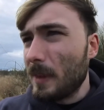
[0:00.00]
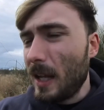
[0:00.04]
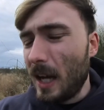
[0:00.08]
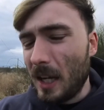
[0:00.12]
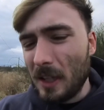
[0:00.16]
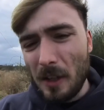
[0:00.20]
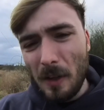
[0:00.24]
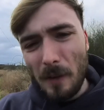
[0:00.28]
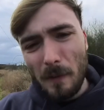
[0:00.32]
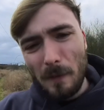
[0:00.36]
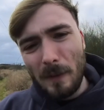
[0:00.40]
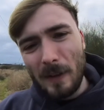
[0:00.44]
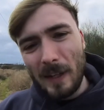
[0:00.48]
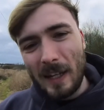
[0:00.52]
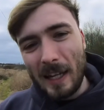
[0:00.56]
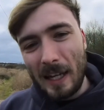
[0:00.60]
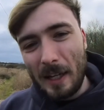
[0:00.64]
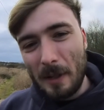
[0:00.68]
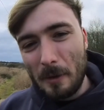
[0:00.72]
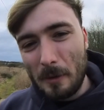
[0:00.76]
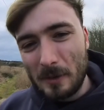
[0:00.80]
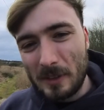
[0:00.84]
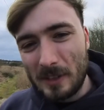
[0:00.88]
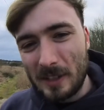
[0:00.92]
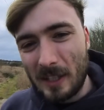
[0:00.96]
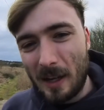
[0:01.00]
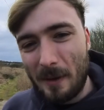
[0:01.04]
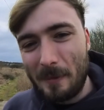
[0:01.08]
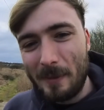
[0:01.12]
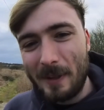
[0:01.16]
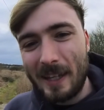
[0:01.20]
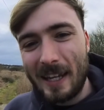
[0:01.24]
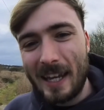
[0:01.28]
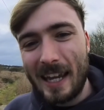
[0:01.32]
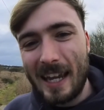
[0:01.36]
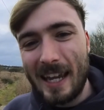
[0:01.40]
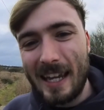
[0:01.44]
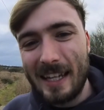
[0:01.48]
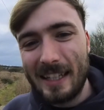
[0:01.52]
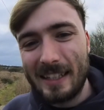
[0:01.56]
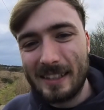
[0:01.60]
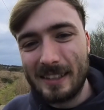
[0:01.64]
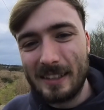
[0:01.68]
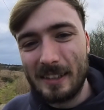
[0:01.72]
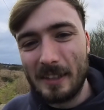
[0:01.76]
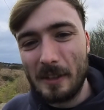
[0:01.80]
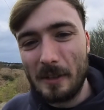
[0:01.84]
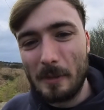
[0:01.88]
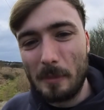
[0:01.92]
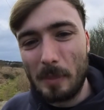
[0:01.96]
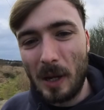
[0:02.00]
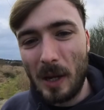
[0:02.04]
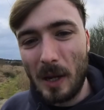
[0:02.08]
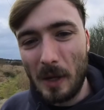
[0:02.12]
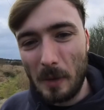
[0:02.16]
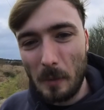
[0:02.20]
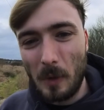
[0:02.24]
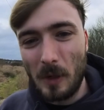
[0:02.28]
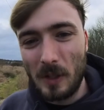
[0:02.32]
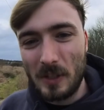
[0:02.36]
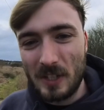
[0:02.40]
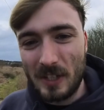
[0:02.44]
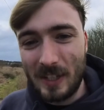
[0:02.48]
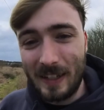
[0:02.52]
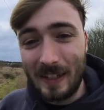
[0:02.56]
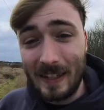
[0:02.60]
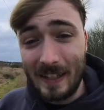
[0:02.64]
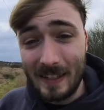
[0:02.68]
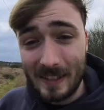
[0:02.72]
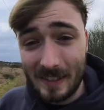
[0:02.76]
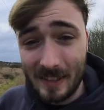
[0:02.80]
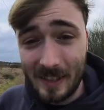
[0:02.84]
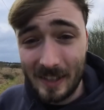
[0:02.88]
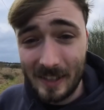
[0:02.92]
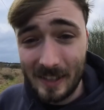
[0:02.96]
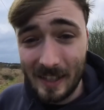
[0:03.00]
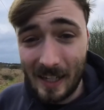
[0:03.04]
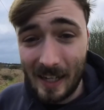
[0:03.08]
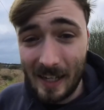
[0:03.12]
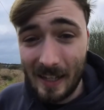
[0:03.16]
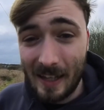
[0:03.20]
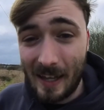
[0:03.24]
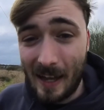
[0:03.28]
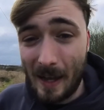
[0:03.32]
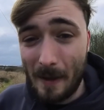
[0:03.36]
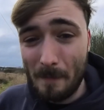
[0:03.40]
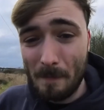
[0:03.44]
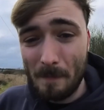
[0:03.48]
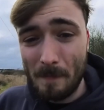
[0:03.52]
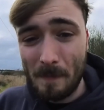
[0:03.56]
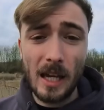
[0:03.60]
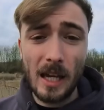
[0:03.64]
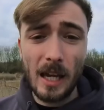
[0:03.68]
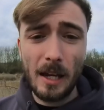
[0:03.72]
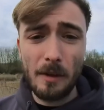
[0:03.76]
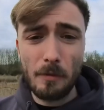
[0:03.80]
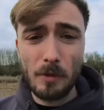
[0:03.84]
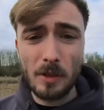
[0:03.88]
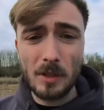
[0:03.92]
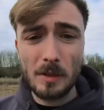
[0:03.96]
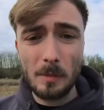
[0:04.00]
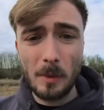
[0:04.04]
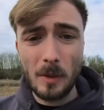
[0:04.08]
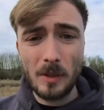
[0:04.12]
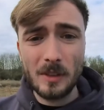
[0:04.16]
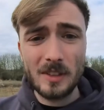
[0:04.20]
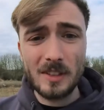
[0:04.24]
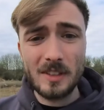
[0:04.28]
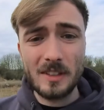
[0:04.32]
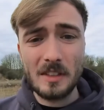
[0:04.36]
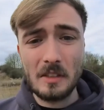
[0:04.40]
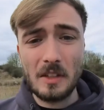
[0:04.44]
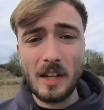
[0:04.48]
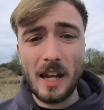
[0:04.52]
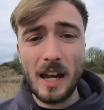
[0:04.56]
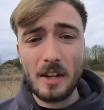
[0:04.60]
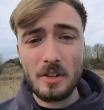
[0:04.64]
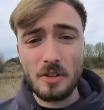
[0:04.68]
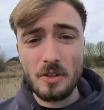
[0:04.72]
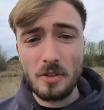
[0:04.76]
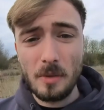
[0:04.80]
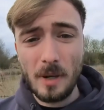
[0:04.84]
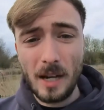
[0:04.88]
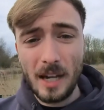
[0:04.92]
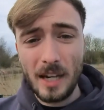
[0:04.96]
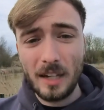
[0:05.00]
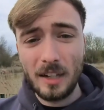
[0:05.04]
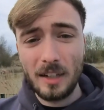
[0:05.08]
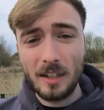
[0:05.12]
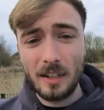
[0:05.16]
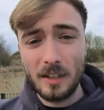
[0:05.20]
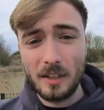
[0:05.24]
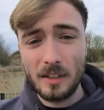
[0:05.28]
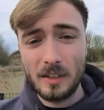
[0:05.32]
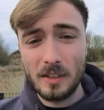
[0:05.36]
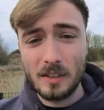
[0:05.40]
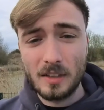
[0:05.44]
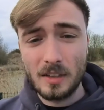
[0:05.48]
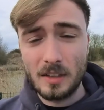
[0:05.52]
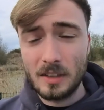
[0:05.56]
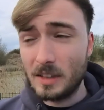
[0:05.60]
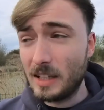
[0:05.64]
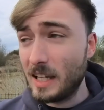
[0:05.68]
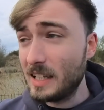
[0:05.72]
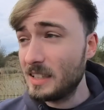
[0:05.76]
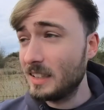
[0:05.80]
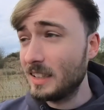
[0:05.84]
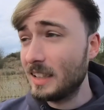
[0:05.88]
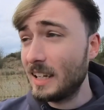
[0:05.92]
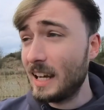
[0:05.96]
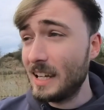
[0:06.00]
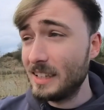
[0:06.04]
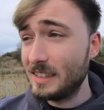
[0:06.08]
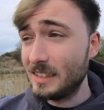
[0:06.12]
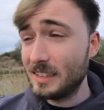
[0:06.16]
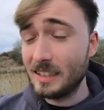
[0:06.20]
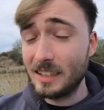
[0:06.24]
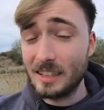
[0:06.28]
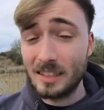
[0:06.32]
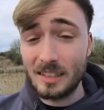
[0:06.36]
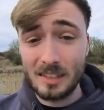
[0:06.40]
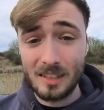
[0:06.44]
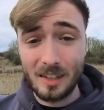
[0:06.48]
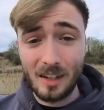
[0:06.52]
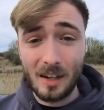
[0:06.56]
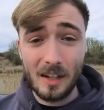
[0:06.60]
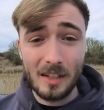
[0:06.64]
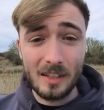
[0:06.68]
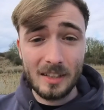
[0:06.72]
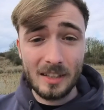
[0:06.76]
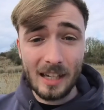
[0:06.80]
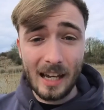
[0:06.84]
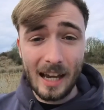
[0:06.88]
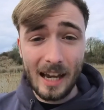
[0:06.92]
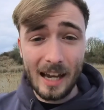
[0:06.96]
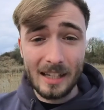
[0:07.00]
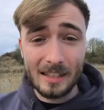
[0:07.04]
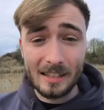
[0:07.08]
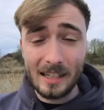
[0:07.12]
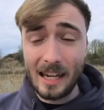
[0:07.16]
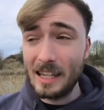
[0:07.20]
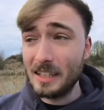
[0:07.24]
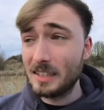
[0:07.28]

I don't think anyone's coming here to do bird watching, let's just say that. In response to Natural England designating this site as